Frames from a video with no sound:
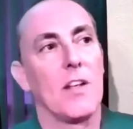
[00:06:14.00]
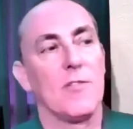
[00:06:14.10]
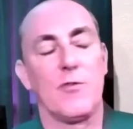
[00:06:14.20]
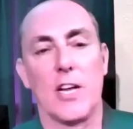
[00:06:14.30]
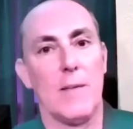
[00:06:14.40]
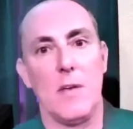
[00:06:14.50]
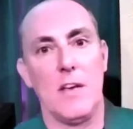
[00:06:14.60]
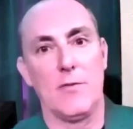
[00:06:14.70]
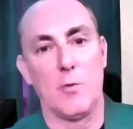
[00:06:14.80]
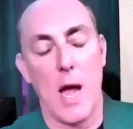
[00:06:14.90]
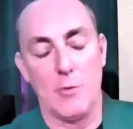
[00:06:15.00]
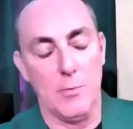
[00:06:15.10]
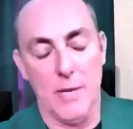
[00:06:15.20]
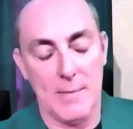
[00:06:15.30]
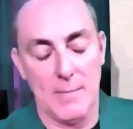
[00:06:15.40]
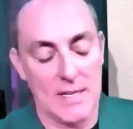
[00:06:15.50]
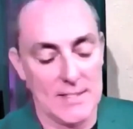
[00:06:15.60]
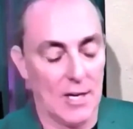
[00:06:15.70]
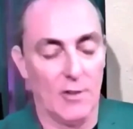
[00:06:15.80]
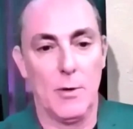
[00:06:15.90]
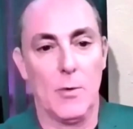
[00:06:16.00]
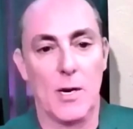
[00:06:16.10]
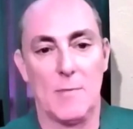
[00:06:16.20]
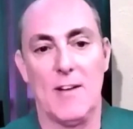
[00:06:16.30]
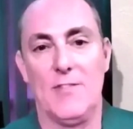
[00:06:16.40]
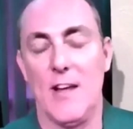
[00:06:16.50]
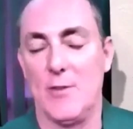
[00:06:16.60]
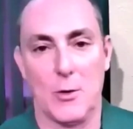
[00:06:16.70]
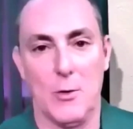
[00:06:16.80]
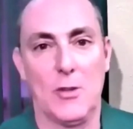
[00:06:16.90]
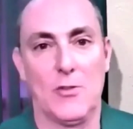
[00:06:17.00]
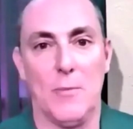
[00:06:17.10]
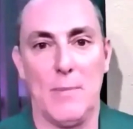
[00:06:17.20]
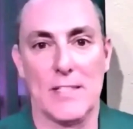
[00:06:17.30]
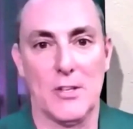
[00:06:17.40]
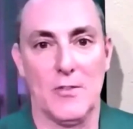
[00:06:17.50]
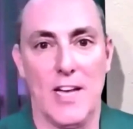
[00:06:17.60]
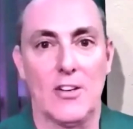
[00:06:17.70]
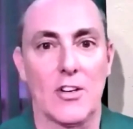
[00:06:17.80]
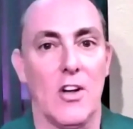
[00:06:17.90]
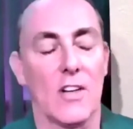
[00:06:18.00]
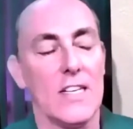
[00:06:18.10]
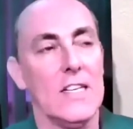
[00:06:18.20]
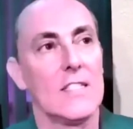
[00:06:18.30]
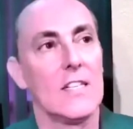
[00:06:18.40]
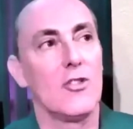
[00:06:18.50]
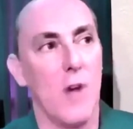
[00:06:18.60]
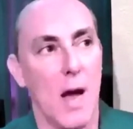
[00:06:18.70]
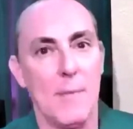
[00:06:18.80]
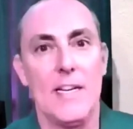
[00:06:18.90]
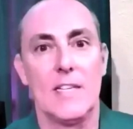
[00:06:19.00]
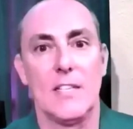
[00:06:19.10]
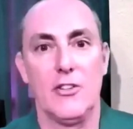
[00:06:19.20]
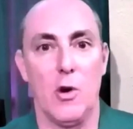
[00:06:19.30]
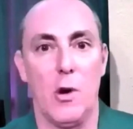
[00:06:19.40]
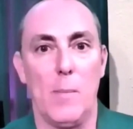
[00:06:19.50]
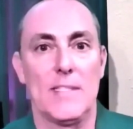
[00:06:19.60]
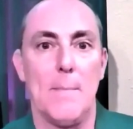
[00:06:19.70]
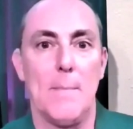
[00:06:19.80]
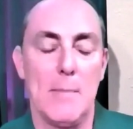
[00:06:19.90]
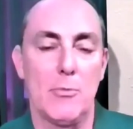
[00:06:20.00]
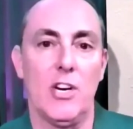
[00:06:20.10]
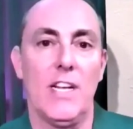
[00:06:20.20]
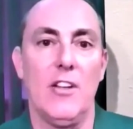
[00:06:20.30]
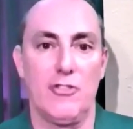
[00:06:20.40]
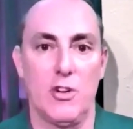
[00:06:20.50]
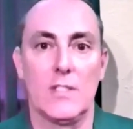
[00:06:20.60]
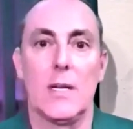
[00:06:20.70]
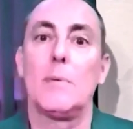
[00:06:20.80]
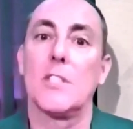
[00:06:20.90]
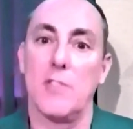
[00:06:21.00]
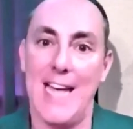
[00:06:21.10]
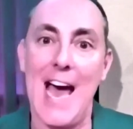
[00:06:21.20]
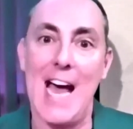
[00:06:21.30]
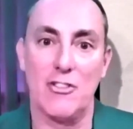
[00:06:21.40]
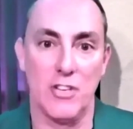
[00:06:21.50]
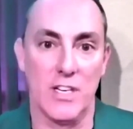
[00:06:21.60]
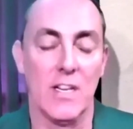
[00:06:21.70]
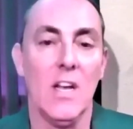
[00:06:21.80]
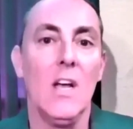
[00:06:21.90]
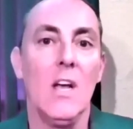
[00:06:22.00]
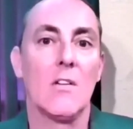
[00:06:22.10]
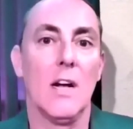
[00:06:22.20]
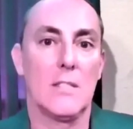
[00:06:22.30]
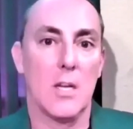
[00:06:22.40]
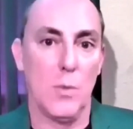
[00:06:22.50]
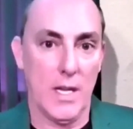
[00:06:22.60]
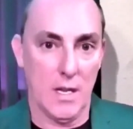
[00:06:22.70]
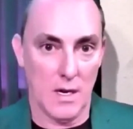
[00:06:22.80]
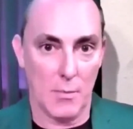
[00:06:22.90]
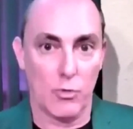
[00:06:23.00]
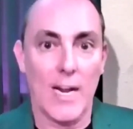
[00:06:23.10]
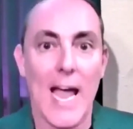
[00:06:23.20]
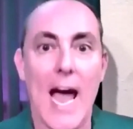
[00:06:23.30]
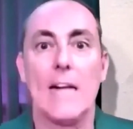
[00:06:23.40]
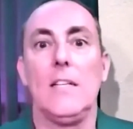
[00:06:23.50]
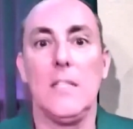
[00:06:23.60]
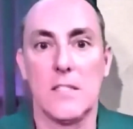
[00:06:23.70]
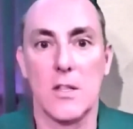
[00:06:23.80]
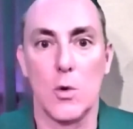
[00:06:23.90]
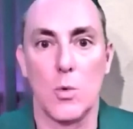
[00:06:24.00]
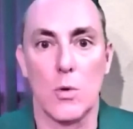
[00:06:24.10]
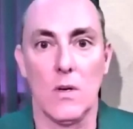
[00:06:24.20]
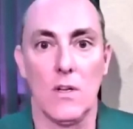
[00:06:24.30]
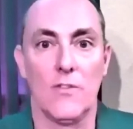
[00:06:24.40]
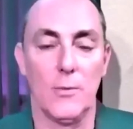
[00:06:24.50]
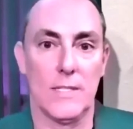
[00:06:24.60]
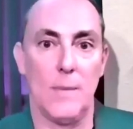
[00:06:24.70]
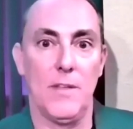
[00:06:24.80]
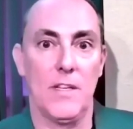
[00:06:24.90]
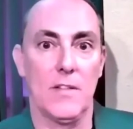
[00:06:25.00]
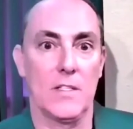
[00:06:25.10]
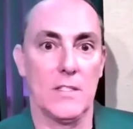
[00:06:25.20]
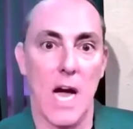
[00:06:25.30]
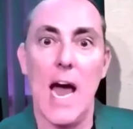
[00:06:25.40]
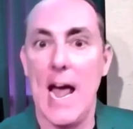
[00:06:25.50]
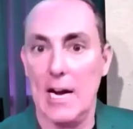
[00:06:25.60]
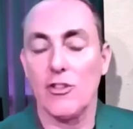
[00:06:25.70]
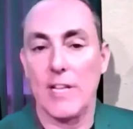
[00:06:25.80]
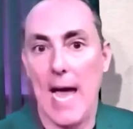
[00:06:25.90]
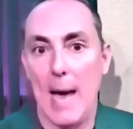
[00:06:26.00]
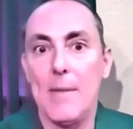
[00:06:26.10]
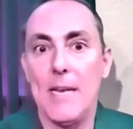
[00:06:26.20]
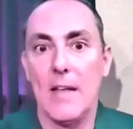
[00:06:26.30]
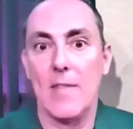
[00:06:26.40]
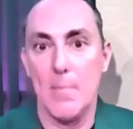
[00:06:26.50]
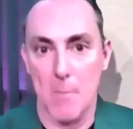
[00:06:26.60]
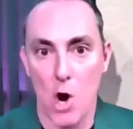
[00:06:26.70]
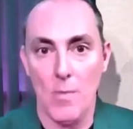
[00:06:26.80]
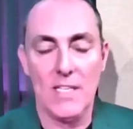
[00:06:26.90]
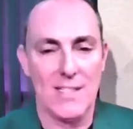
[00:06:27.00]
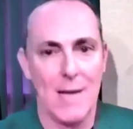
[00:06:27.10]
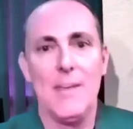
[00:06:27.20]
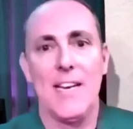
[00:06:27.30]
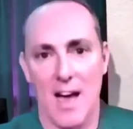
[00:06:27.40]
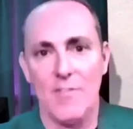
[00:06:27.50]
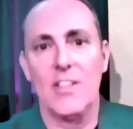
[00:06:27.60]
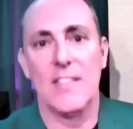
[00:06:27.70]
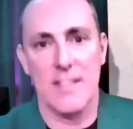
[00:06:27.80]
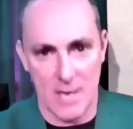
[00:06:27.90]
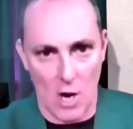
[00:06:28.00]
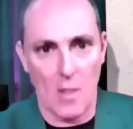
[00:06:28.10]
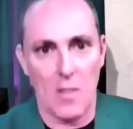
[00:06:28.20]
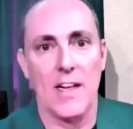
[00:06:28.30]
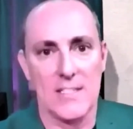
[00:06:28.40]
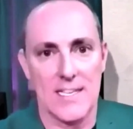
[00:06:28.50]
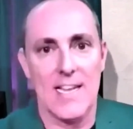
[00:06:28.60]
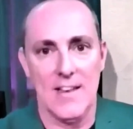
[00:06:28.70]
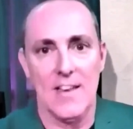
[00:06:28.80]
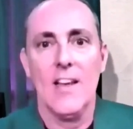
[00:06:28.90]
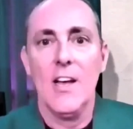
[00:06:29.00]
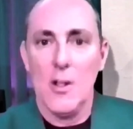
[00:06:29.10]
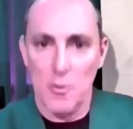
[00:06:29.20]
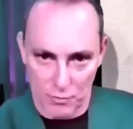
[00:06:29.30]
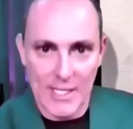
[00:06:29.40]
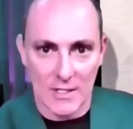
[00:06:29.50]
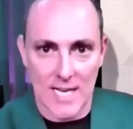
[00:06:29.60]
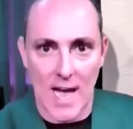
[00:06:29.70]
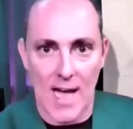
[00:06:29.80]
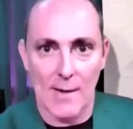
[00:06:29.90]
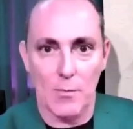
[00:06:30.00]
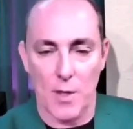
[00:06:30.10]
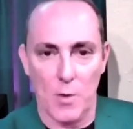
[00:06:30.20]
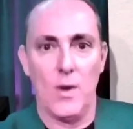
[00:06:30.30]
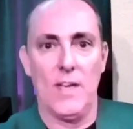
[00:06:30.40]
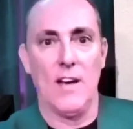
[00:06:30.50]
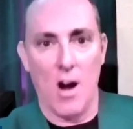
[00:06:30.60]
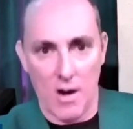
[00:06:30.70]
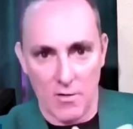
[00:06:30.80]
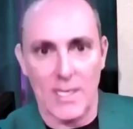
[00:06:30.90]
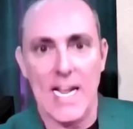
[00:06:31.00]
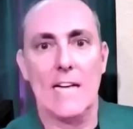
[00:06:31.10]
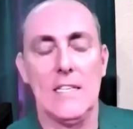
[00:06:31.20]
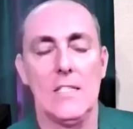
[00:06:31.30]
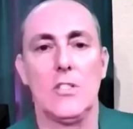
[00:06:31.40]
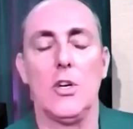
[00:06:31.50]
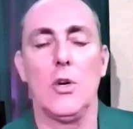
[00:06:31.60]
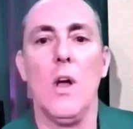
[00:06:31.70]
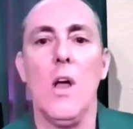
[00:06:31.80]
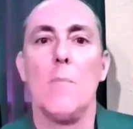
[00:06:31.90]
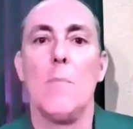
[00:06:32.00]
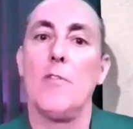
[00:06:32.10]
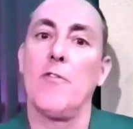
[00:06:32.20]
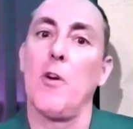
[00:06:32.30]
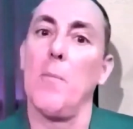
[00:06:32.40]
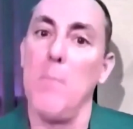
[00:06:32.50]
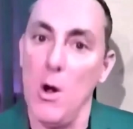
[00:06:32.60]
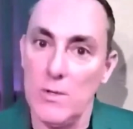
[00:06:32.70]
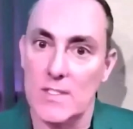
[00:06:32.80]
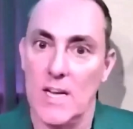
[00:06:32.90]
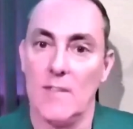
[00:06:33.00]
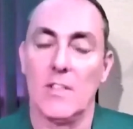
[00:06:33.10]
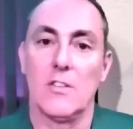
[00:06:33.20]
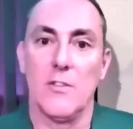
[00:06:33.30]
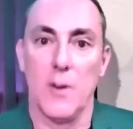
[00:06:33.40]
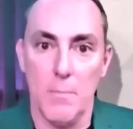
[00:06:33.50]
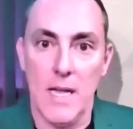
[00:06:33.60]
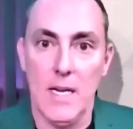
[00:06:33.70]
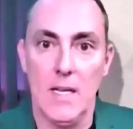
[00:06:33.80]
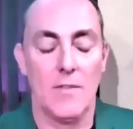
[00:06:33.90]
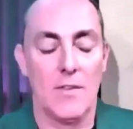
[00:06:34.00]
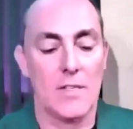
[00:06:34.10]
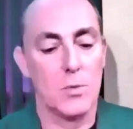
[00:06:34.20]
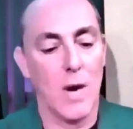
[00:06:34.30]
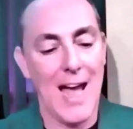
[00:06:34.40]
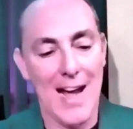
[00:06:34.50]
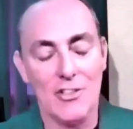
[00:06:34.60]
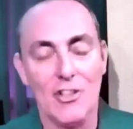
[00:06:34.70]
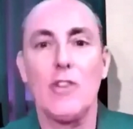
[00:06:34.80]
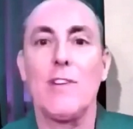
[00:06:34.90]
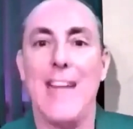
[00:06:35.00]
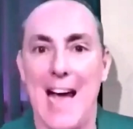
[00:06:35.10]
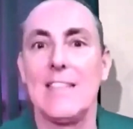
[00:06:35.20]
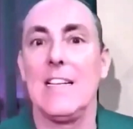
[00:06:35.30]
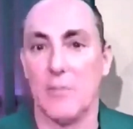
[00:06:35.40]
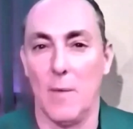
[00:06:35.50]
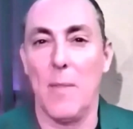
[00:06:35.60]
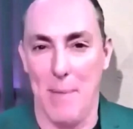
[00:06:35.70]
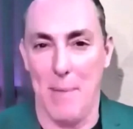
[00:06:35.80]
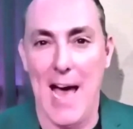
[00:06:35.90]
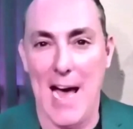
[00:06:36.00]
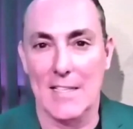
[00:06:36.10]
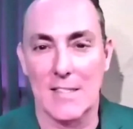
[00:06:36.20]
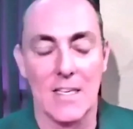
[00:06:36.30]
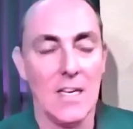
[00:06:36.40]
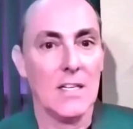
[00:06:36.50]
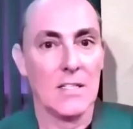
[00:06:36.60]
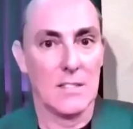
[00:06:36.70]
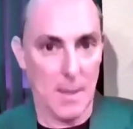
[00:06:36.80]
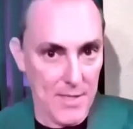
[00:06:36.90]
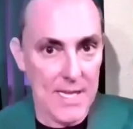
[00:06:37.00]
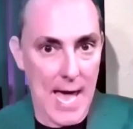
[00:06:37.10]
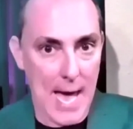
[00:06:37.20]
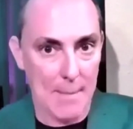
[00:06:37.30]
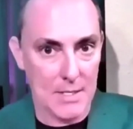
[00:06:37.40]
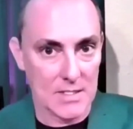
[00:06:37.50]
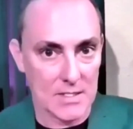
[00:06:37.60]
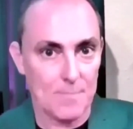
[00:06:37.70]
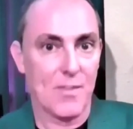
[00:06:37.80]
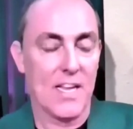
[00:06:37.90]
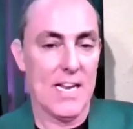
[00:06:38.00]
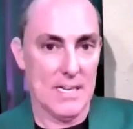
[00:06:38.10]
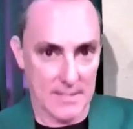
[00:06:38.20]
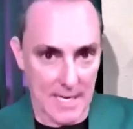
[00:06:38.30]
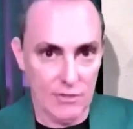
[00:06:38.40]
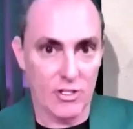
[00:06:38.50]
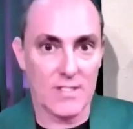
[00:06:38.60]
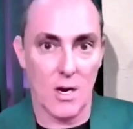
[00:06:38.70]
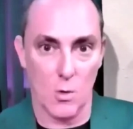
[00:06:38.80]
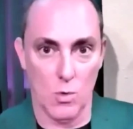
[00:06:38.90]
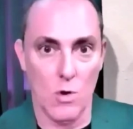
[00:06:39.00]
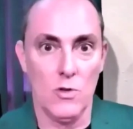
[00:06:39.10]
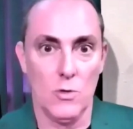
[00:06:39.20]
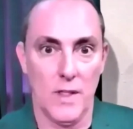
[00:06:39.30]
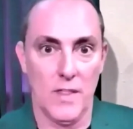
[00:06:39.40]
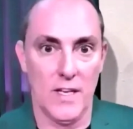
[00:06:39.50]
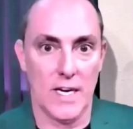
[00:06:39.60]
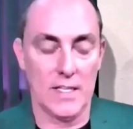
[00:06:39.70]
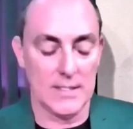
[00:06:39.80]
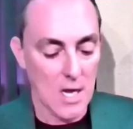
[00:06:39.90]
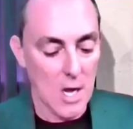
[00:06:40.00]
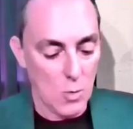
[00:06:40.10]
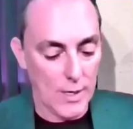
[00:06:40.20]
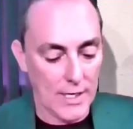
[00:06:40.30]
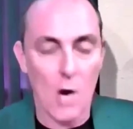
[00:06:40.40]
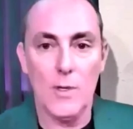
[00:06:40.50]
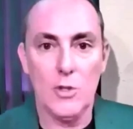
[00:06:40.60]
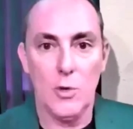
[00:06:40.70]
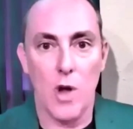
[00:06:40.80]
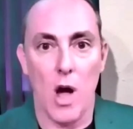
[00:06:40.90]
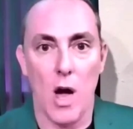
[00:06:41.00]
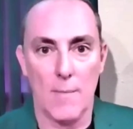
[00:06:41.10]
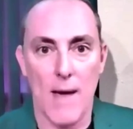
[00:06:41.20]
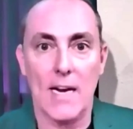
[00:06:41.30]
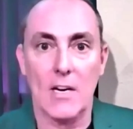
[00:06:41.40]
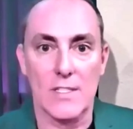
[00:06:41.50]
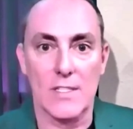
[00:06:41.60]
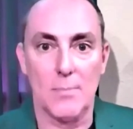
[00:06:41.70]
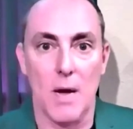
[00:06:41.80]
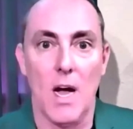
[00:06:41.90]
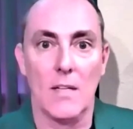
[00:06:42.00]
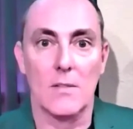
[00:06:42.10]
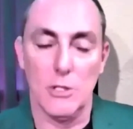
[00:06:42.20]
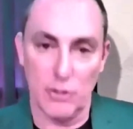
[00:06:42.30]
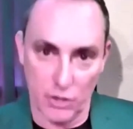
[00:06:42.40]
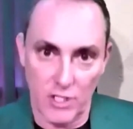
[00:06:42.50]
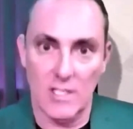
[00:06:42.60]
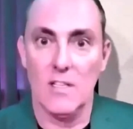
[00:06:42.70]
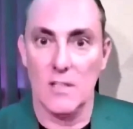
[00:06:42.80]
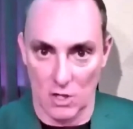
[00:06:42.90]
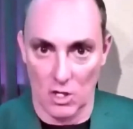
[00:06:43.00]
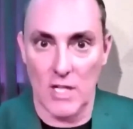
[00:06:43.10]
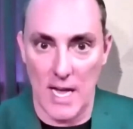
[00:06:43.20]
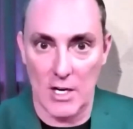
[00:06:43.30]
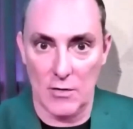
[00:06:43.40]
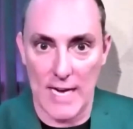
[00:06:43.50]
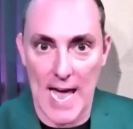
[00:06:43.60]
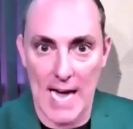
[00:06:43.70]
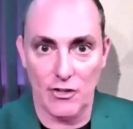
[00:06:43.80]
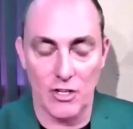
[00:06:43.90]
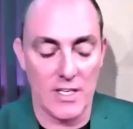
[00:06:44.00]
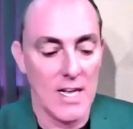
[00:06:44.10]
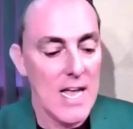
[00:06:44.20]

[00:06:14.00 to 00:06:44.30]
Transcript: Forgive me if I'm repeating myself, but one of my favorite quotes from Bessel van der Kolk is, trauma doesn't show up as a memory, it shows up as a reaction, right? So we end up reacting to the world from something that's not actually happening in the moment. I mean, obviously there are things in real time that we are reacting to, but for most of us, or for many of us, we're actually reacting from the past. Something happens, it touches a wound within us, we go into an automatic response, which could look like a reaction.